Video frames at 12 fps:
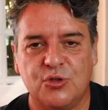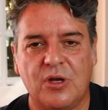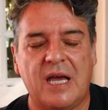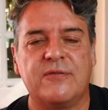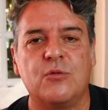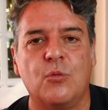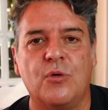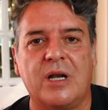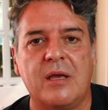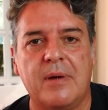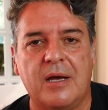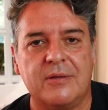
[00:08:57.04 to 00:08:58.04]
You don't have to
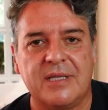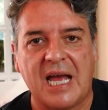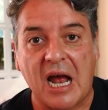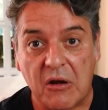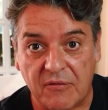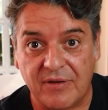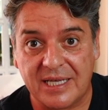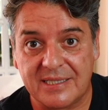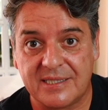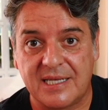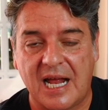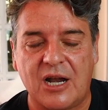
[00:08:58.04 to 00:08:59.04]
worry about it. Our
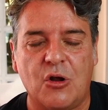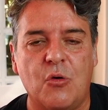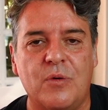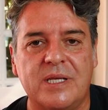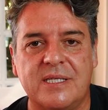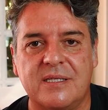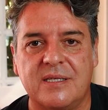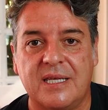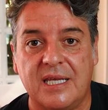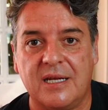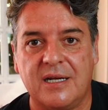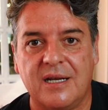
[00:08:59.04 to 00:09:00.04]
vets are always
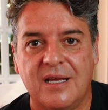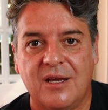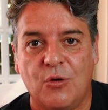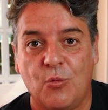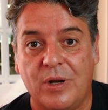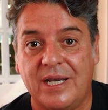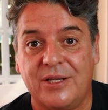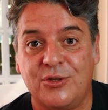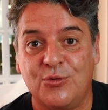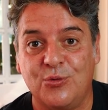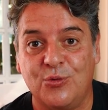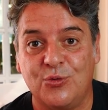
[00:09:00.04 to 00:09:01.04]
here, willing
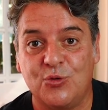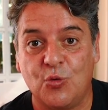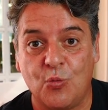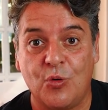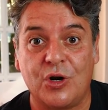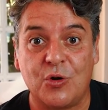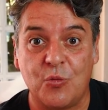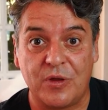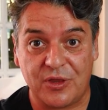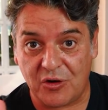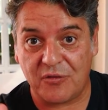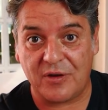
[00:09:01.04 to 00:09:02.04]
to work with your